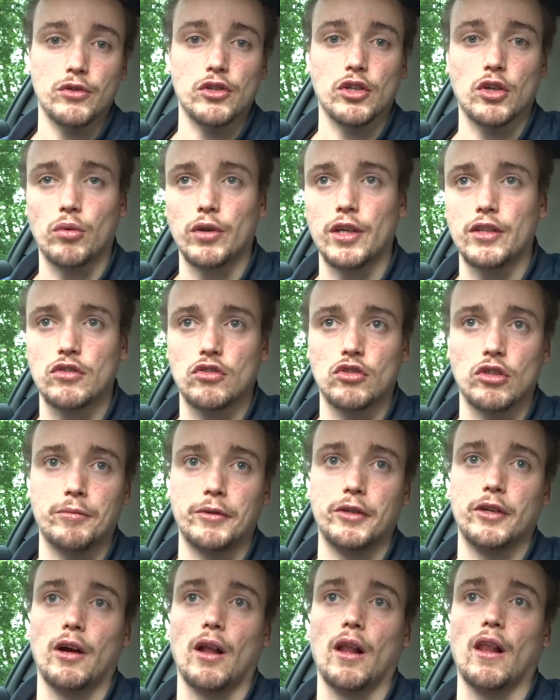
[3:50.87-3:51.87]
which equates to
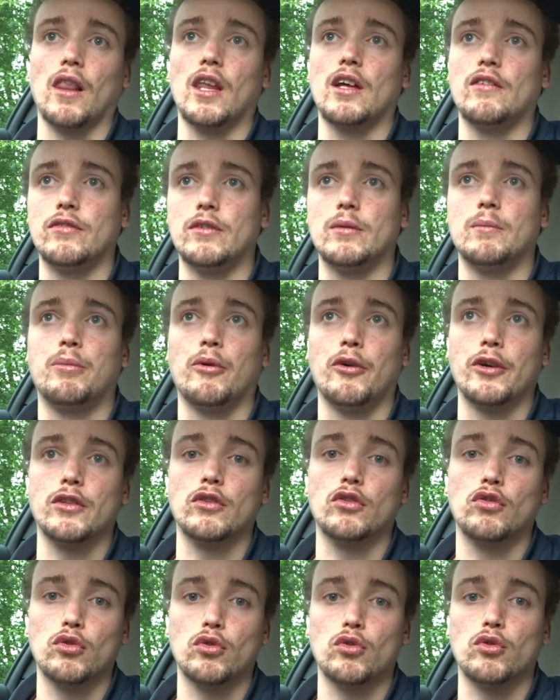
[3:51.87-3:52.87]
about
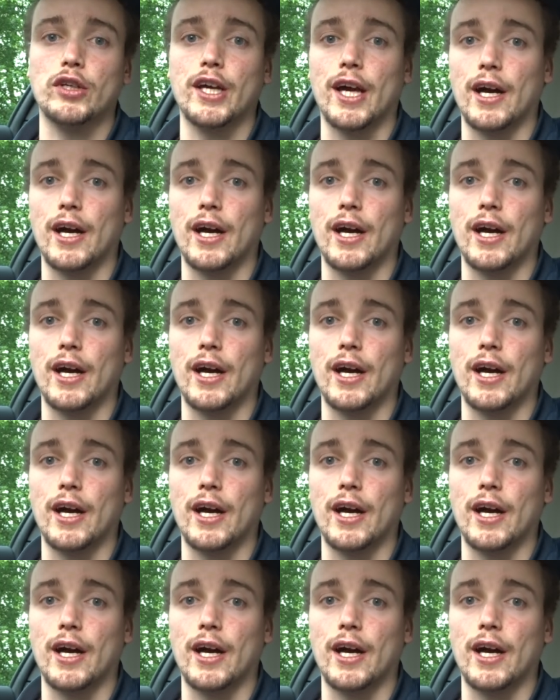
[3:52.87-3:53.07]
11.2